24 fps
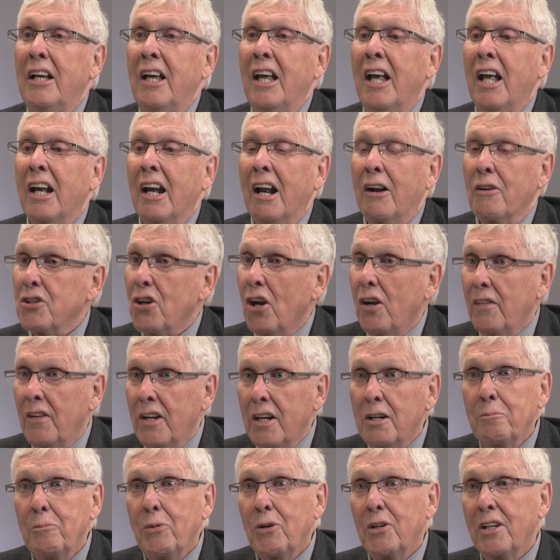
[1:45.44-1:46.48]
and I was on
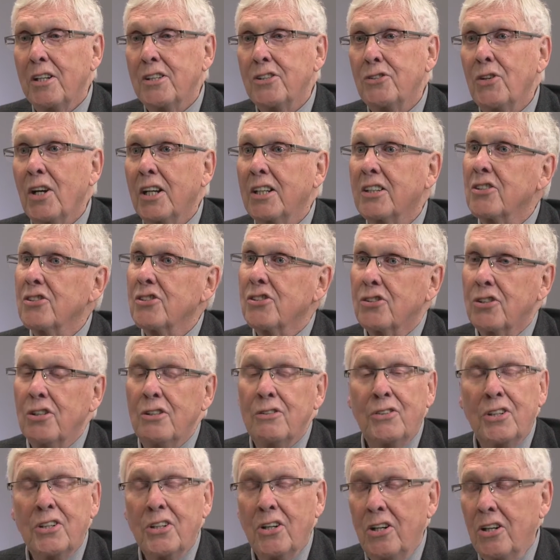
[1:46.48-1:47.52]
their board of directors,
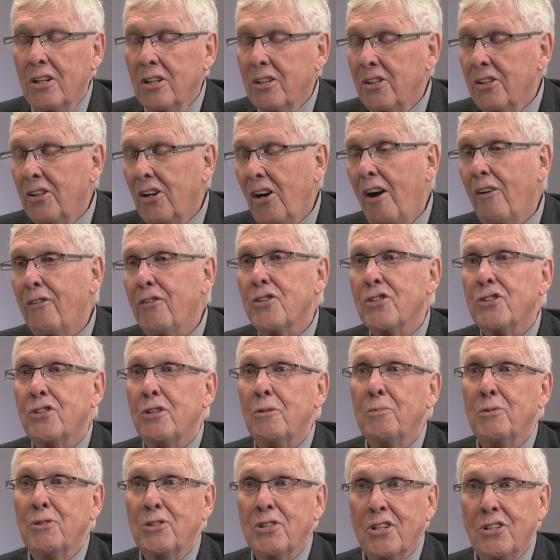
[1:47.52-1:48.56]
served in all their officer
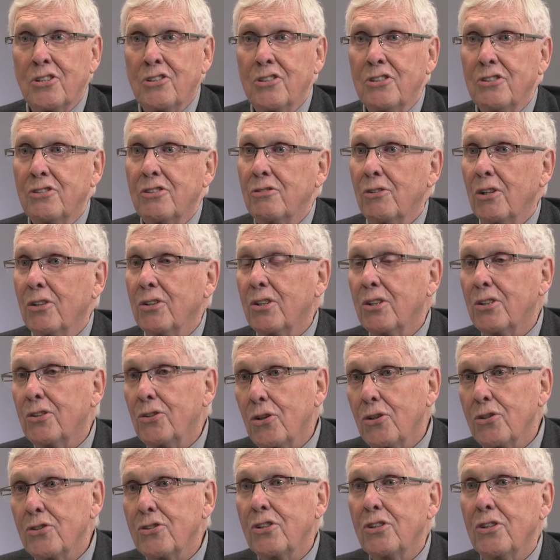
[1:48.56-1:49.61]
positions throughout the
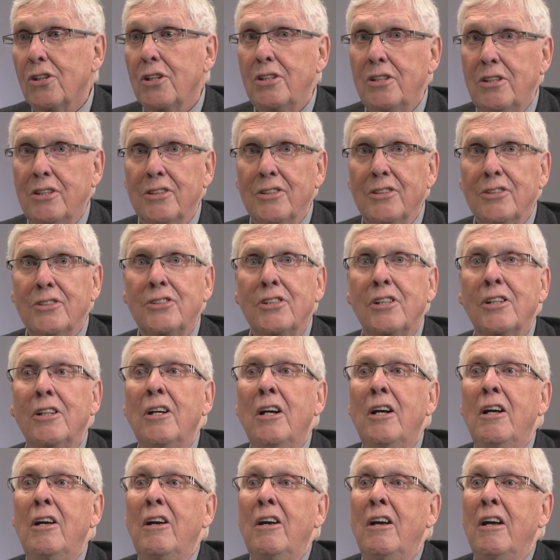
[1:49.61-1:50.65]
course of the years.
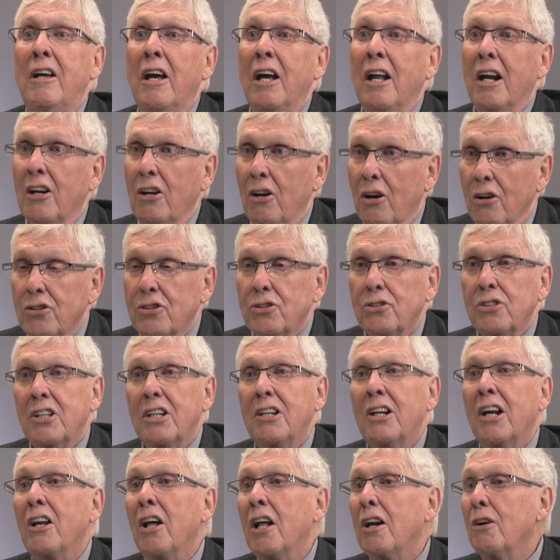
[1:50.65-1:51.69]
And I also
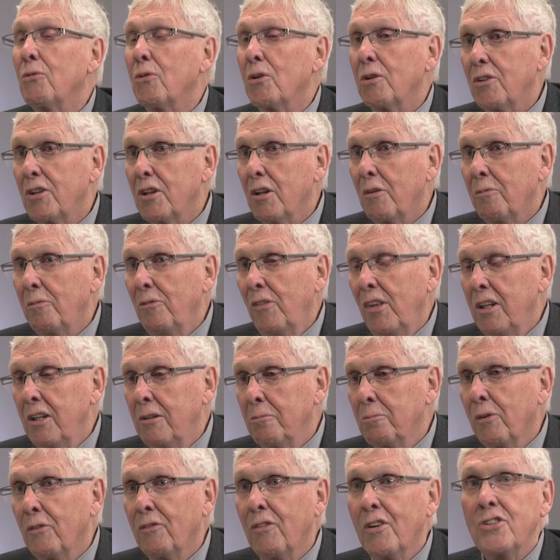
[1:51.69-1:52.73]
did a lot of work with the
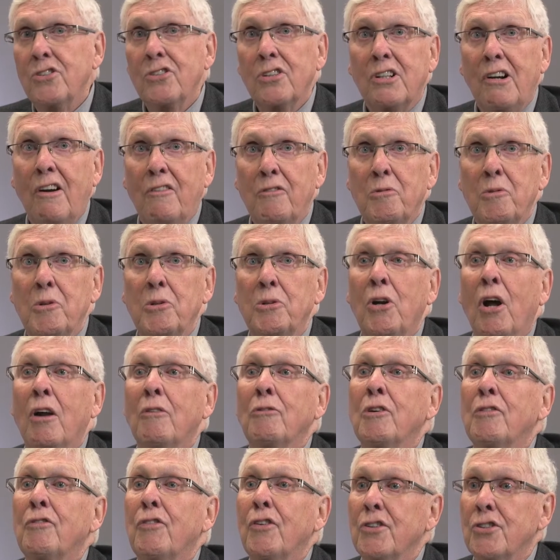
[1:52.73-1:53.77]
provincial government on
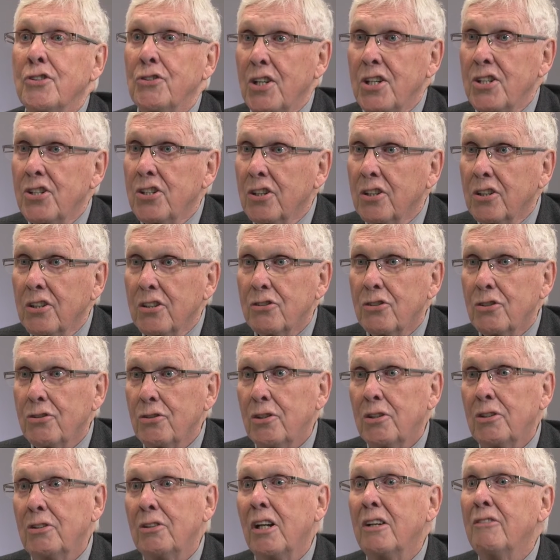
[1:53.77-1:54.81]
refrigeration
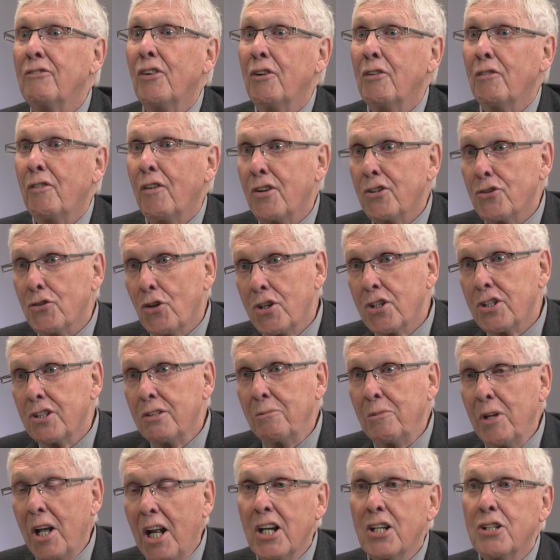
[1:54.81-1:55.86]
control and
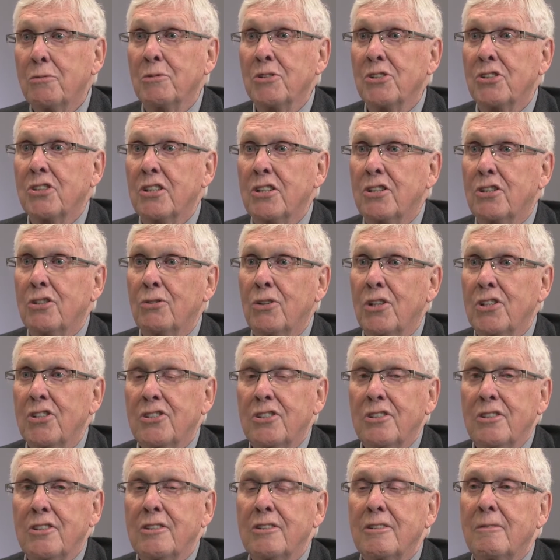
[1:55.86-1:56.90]
refrigeration management
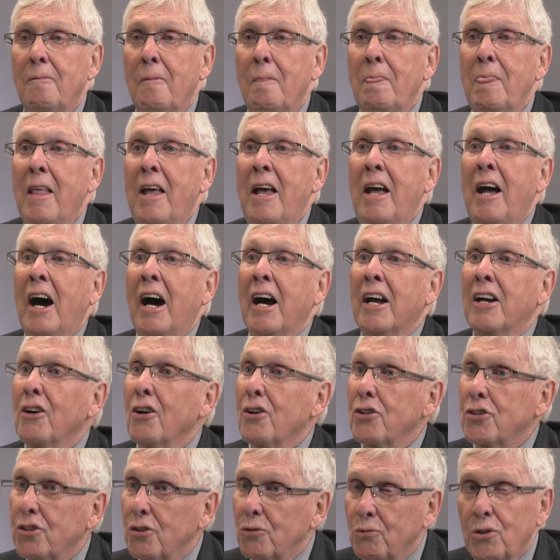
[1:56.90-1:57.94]
situations. I
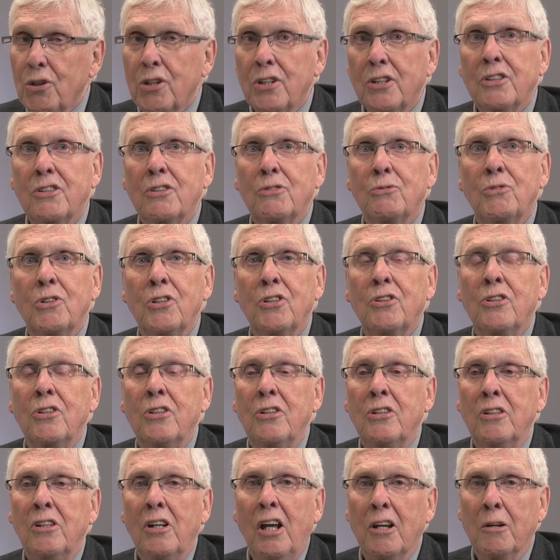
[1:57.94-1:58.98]
also worked with
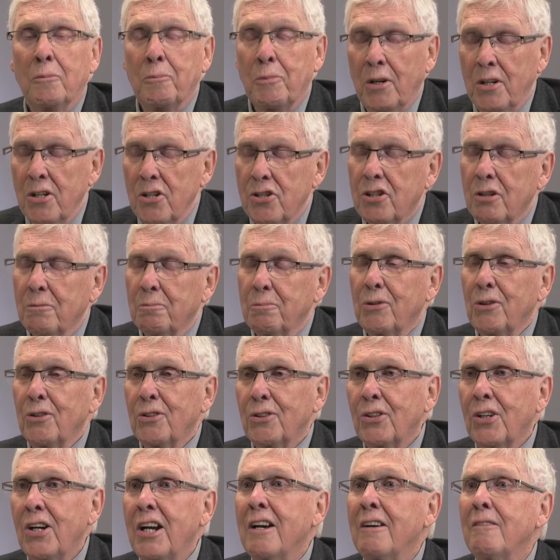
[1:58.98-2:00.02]
the apprenticeship
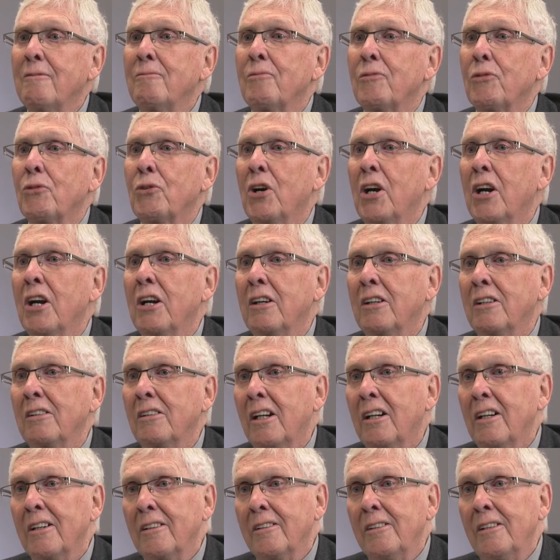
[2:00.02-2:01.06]
program where
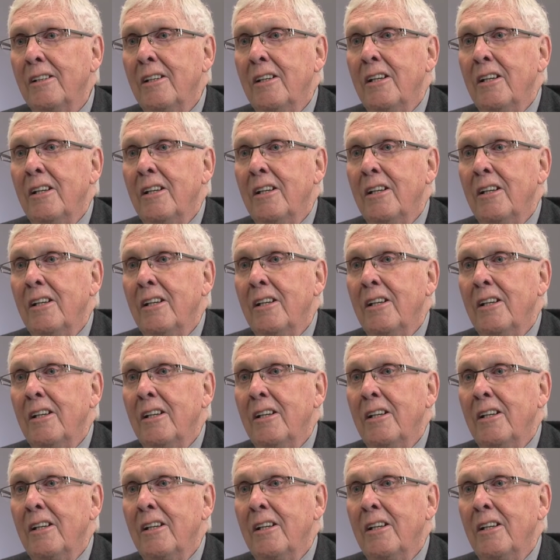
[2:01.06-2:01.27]
I